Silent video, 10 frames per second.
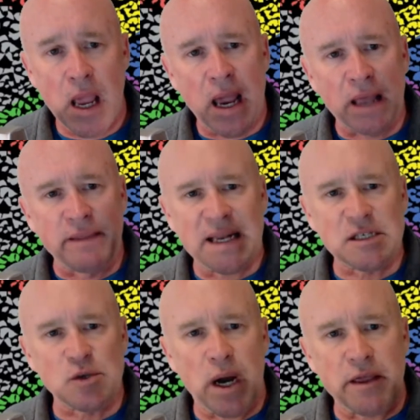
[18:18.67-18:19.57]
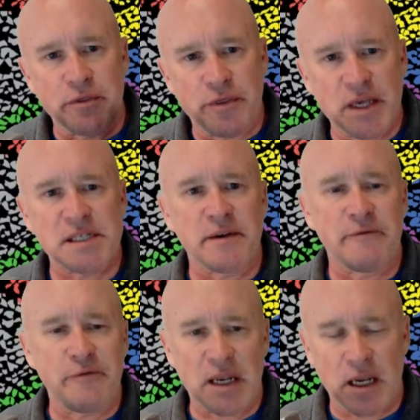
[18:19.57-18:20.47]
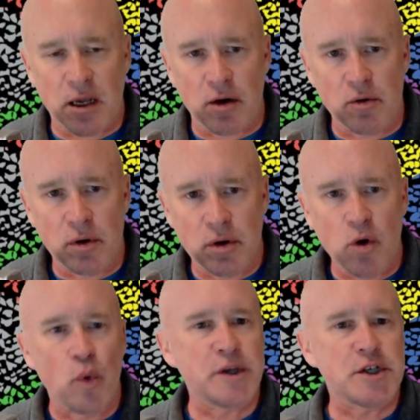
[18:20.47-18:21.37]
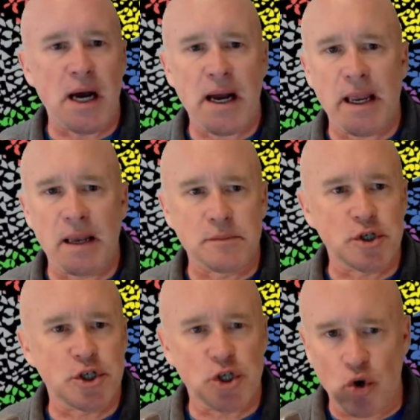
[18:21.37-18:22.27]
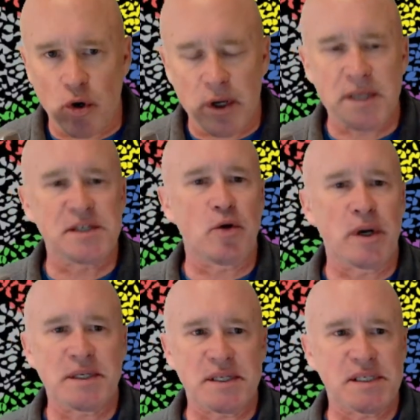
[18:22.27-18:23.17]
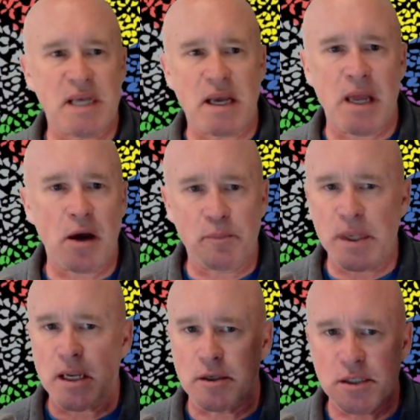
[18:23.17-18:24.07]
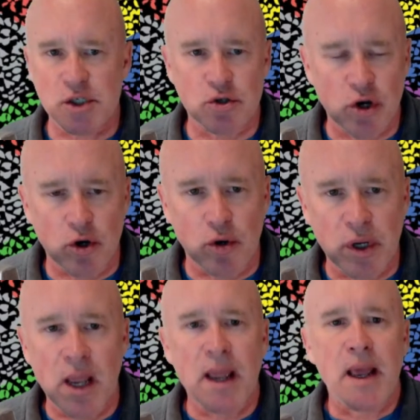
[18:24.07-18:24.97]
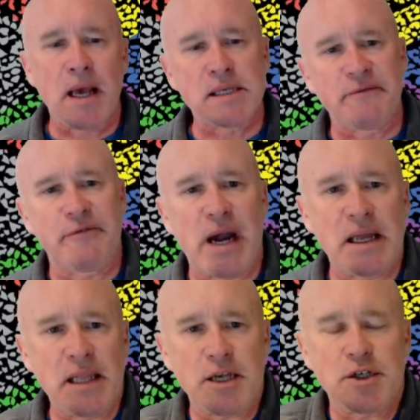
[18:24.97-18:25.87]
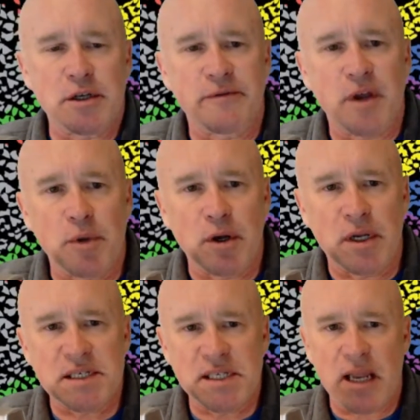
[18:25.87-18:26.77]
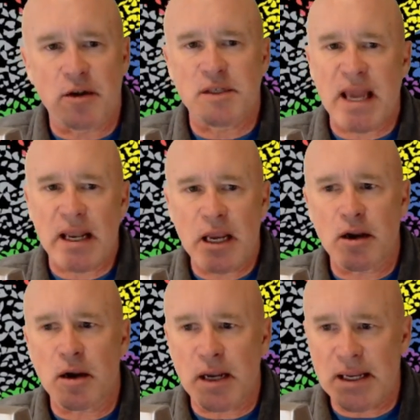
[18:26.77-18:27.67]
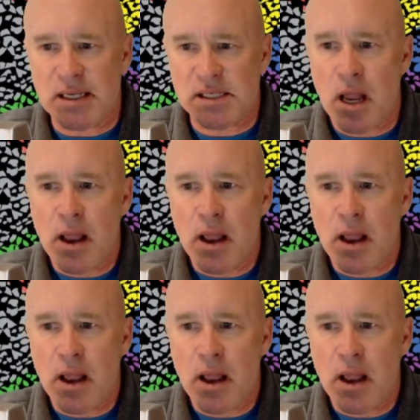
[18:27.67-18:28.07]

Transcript: And that is why this video, which I am sure is going to somehow be construed as a violation of community standards, and here it is,